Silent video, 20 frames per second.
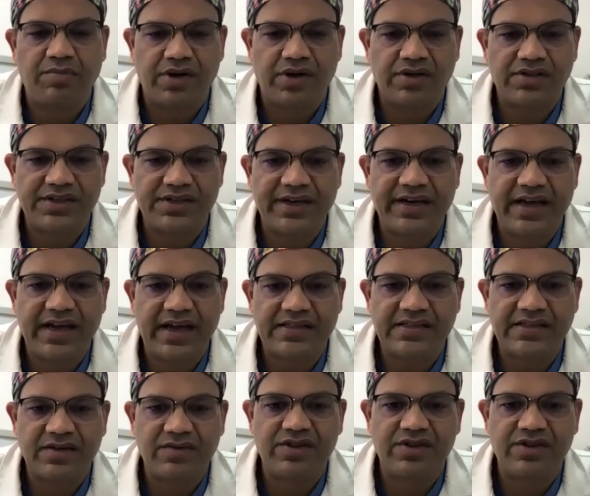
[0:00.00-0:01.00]
prostate
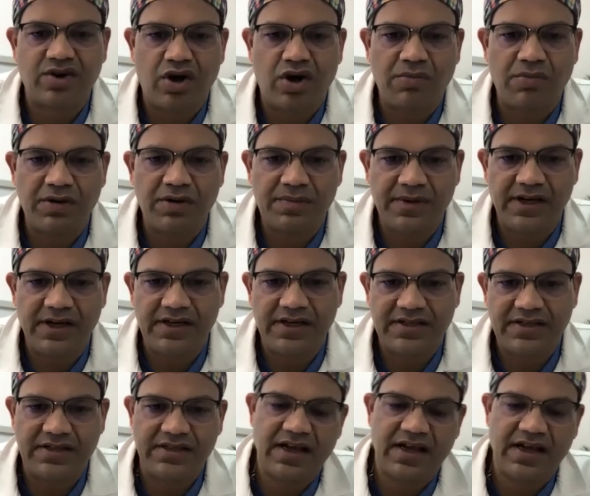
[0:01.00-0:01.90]
cancer with normal PSA?